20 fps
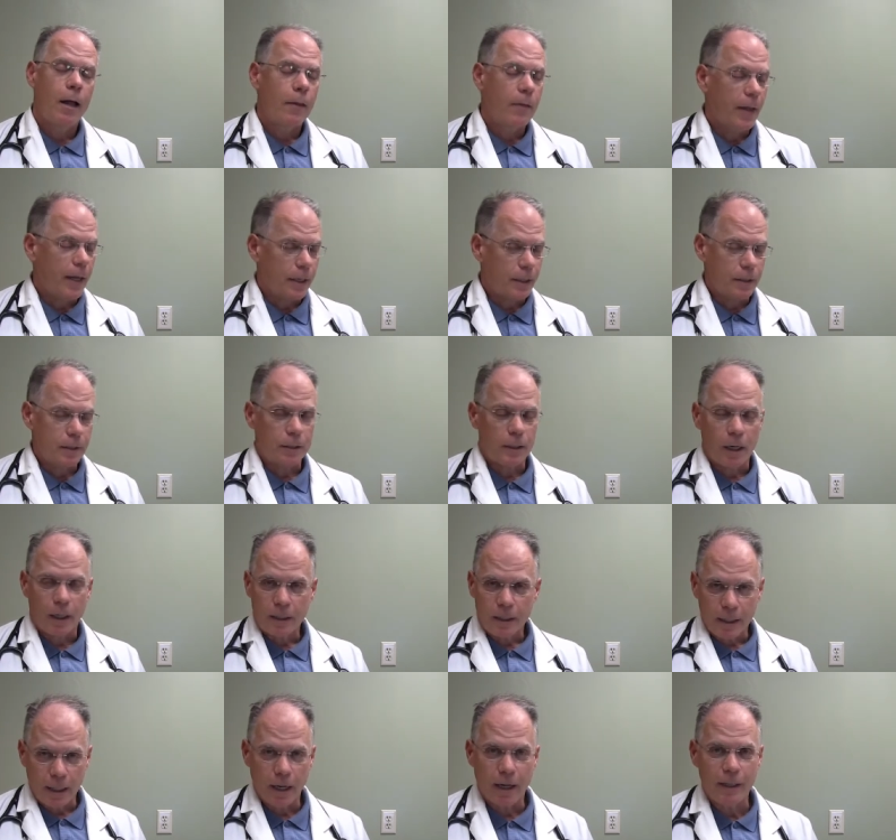That is
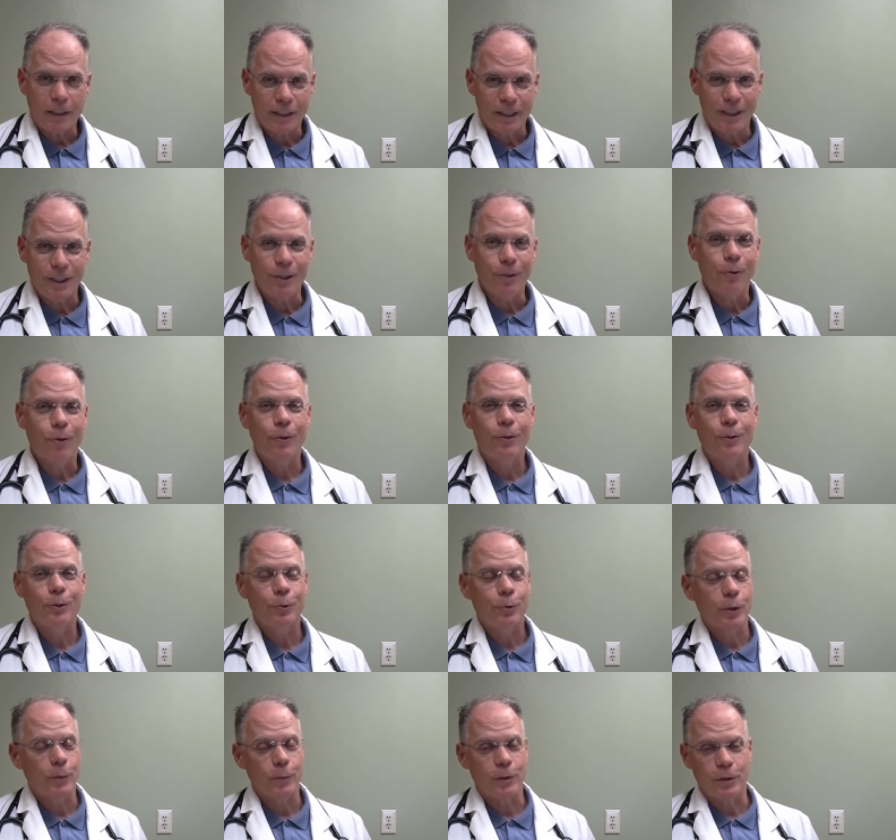not the ideal.
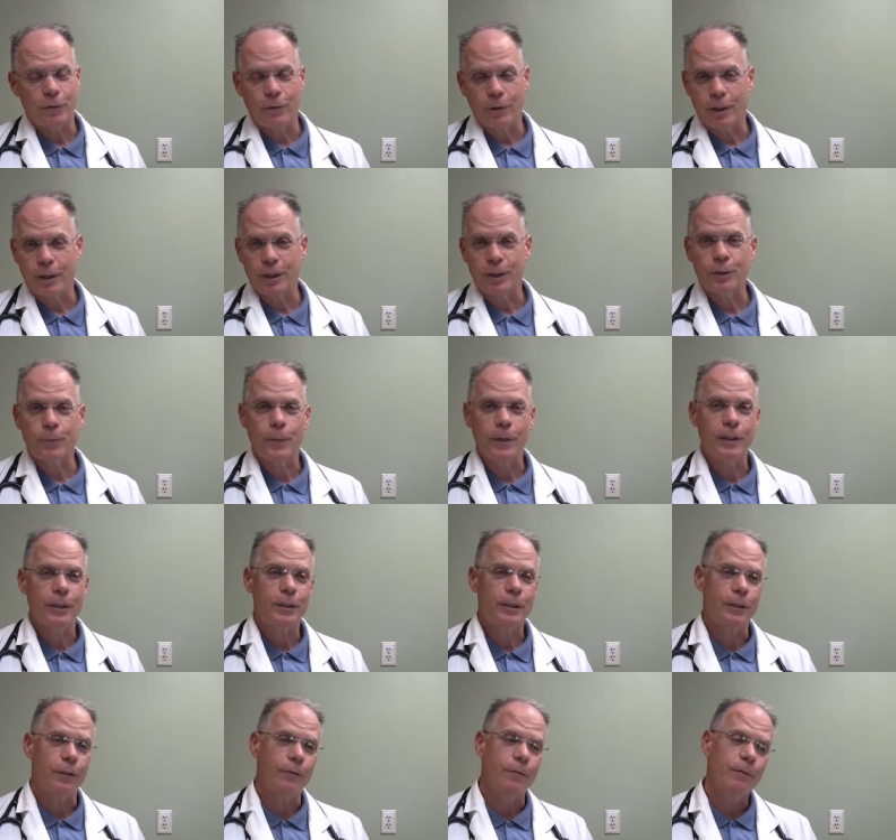Treatment is very
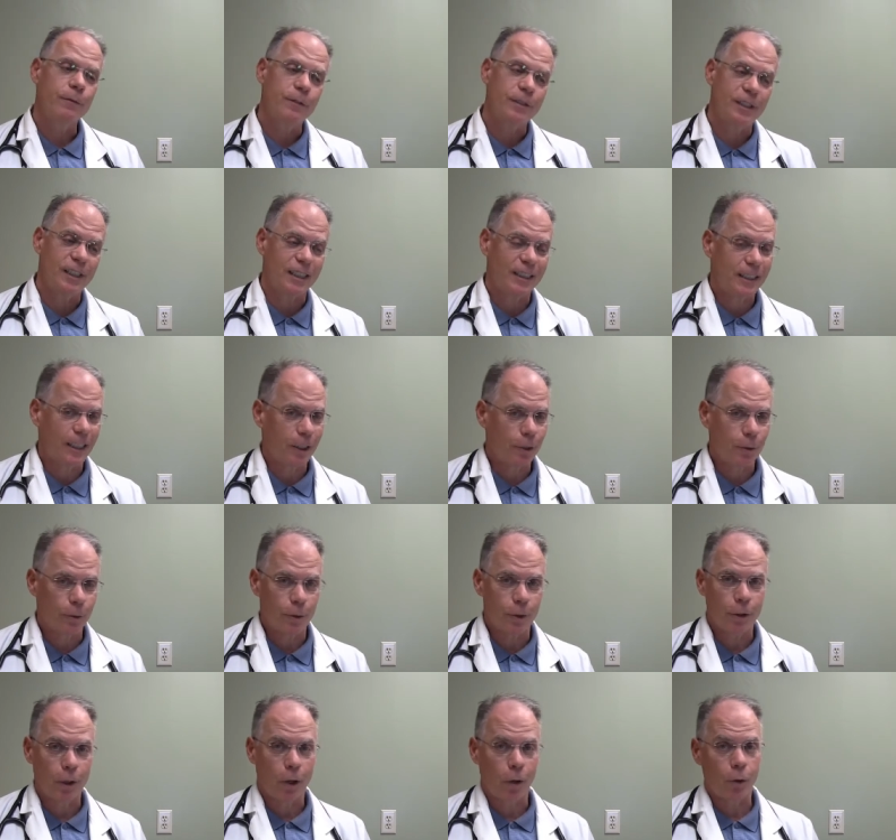expensive, six to
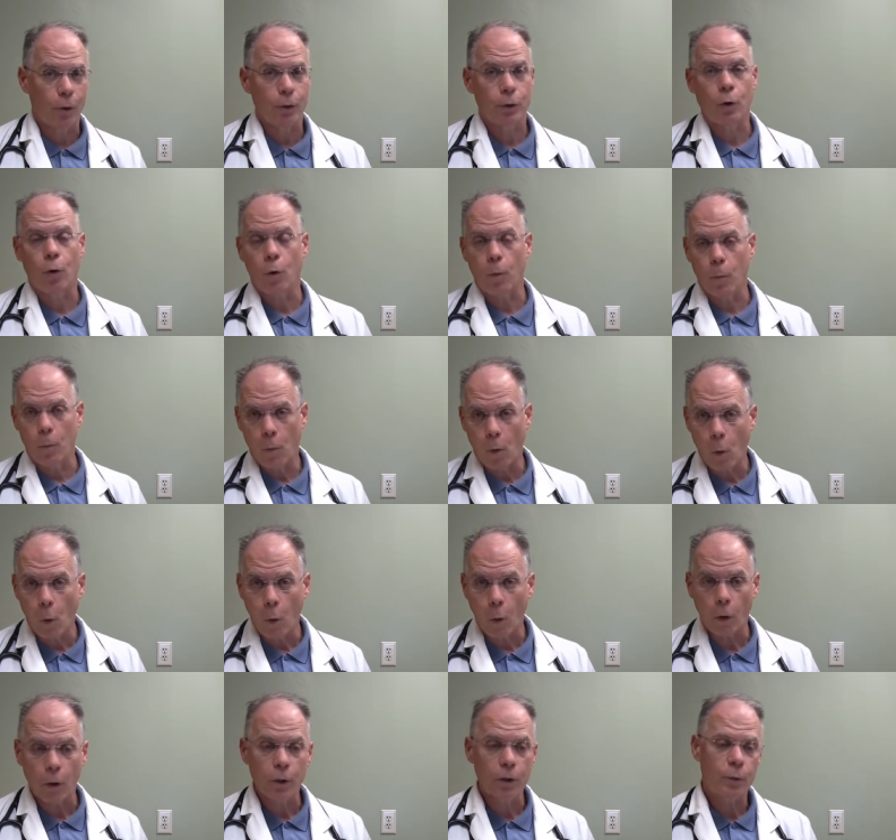$800 or
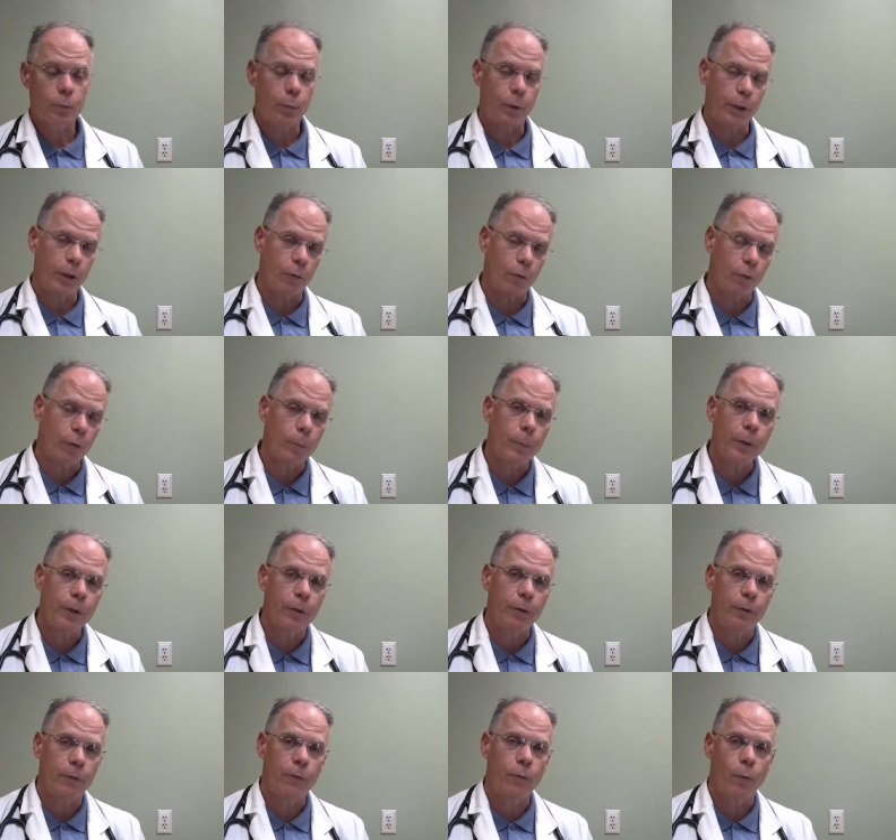more spread over a
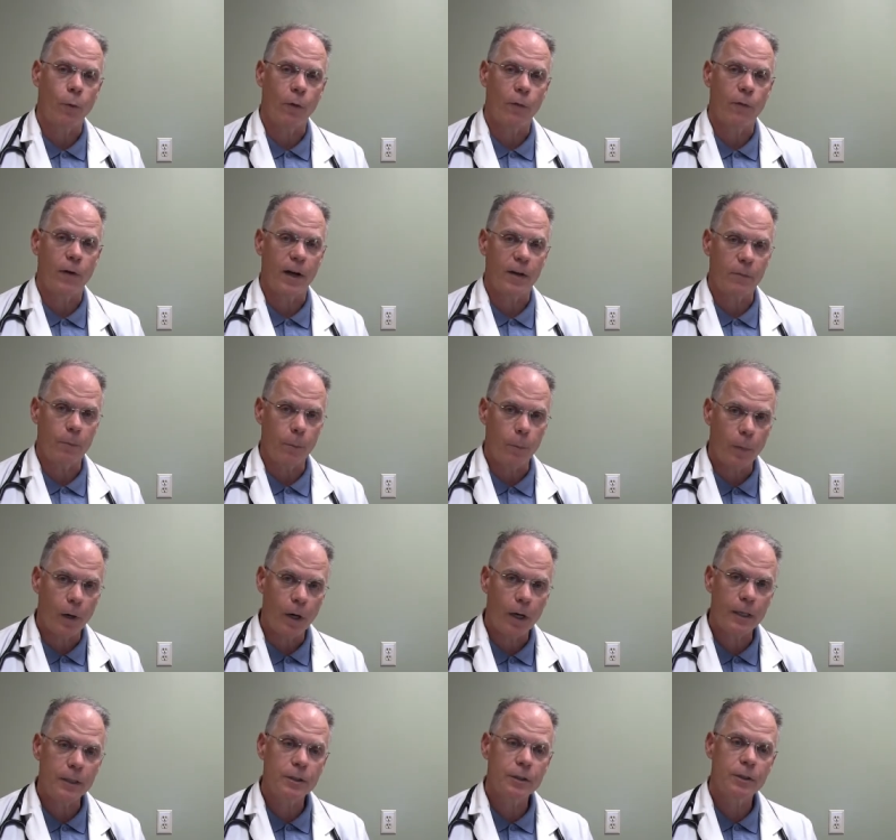period of four or five
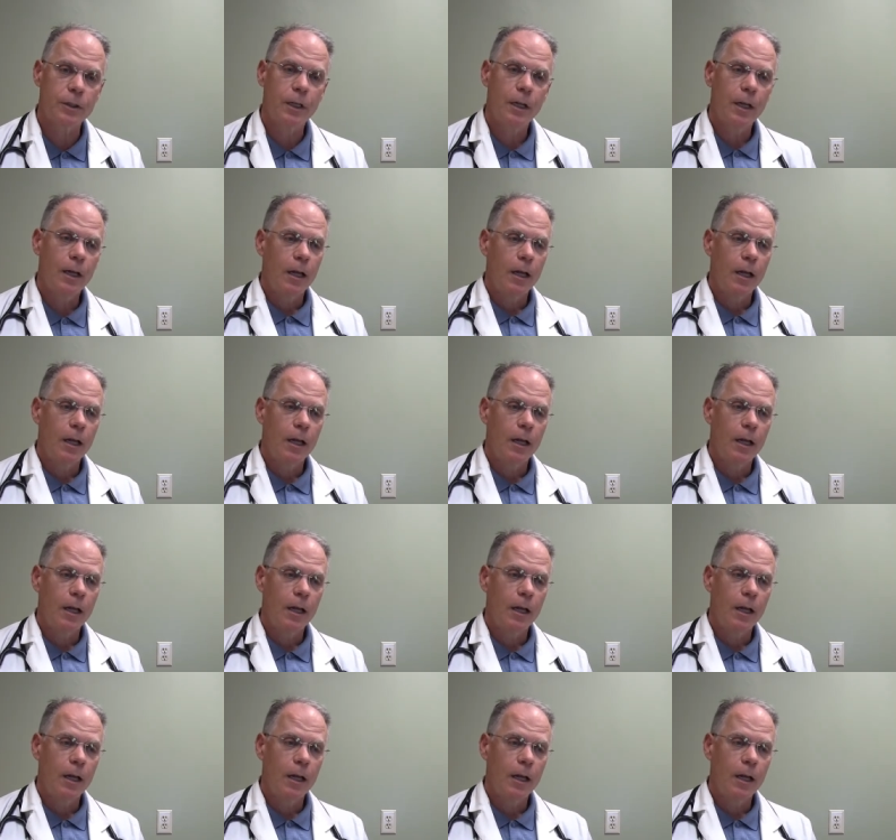months.